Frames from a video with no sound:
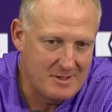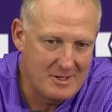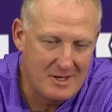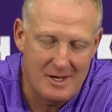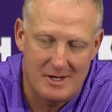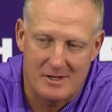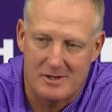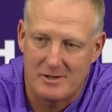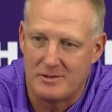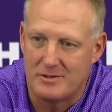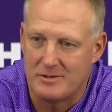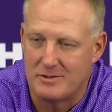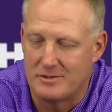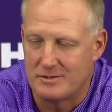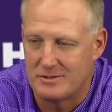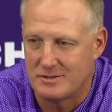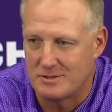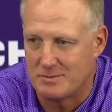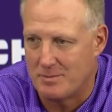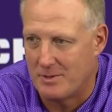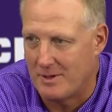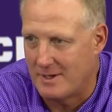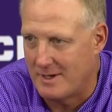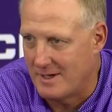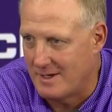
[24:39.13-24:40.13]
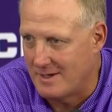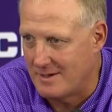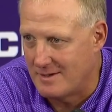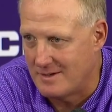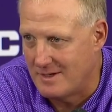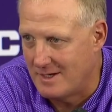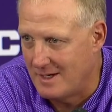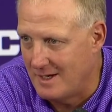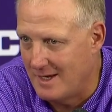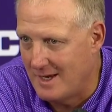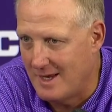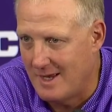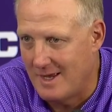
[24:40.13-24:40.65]
kickers playing
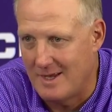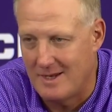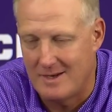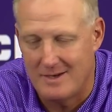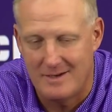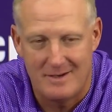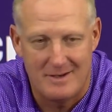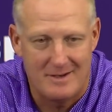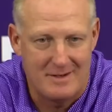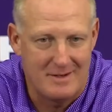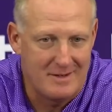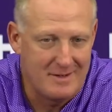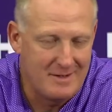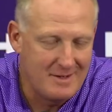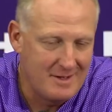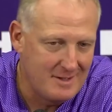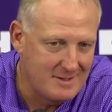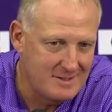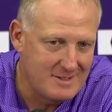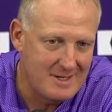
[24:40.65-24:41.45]
D end and D